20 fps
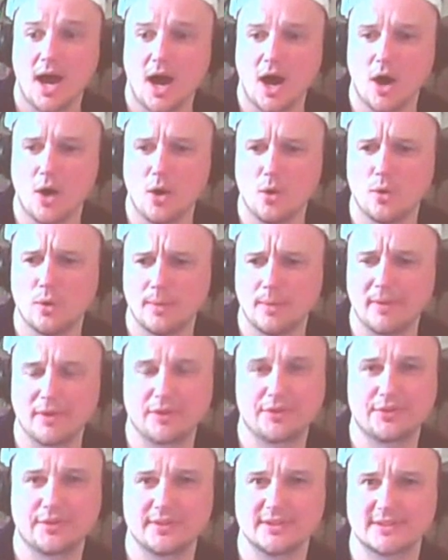Oh,
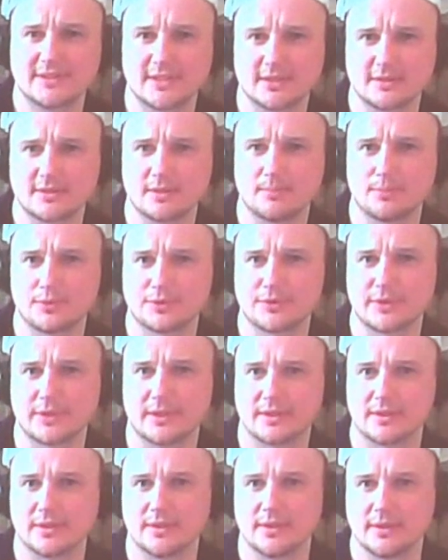about
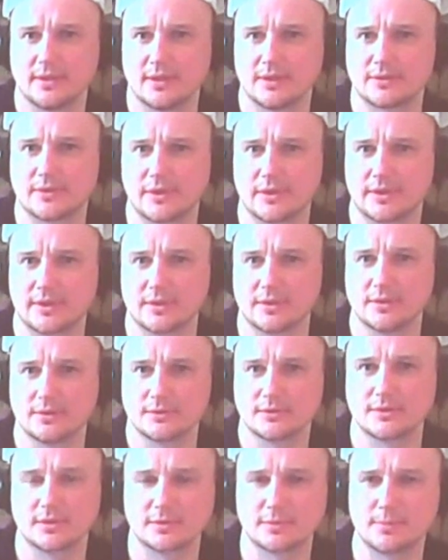60%, I think.
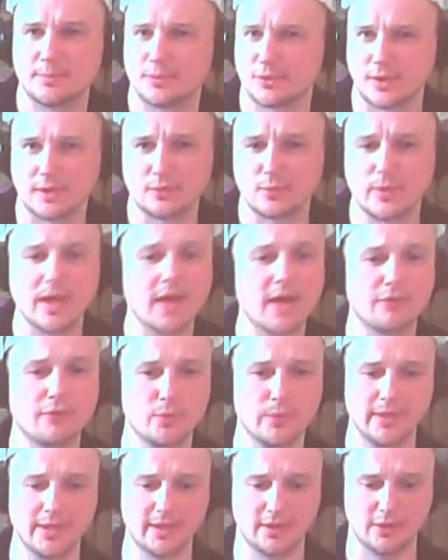60%. We have
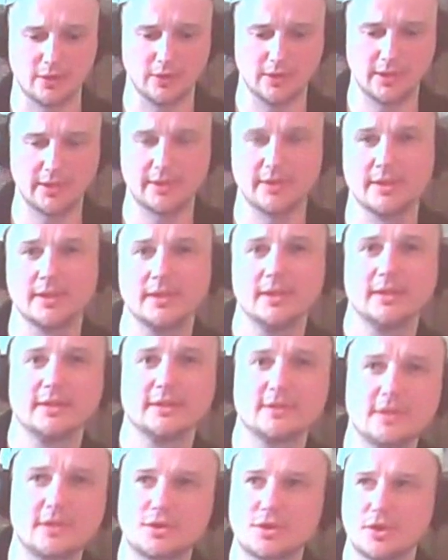a video online
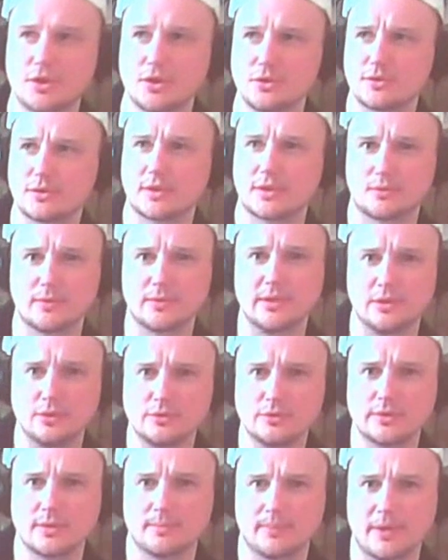that shows that we
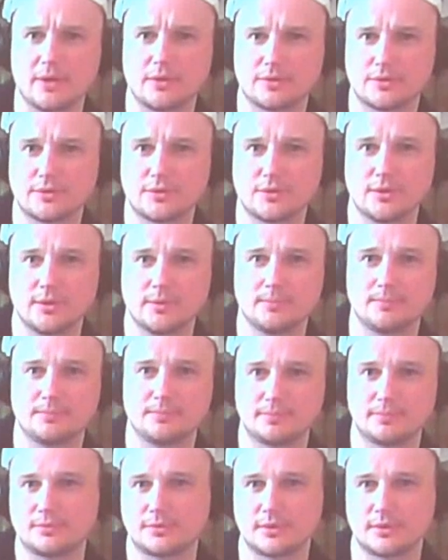lose about 30,
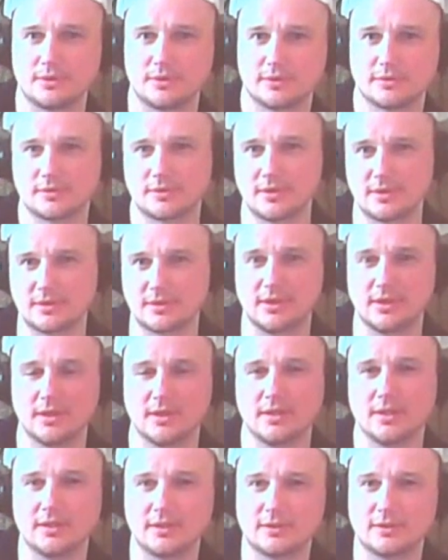
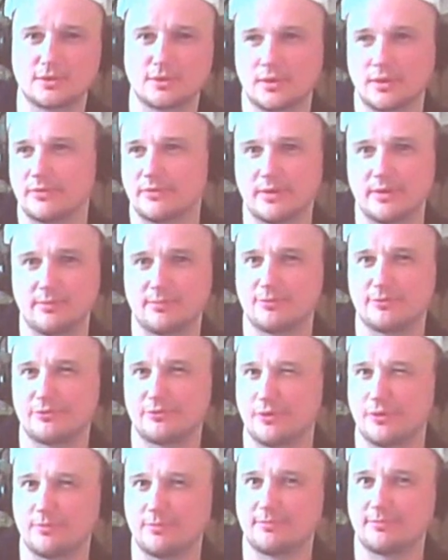uh, 35
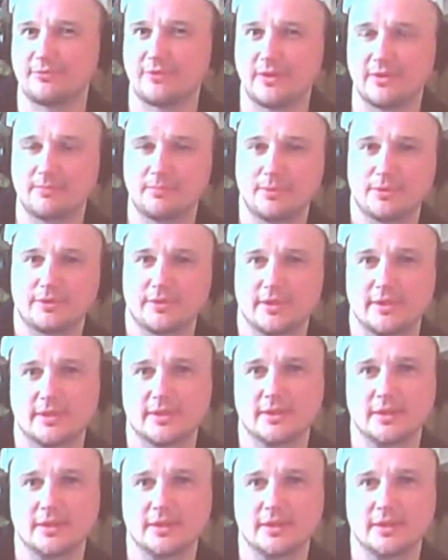uh, five percent.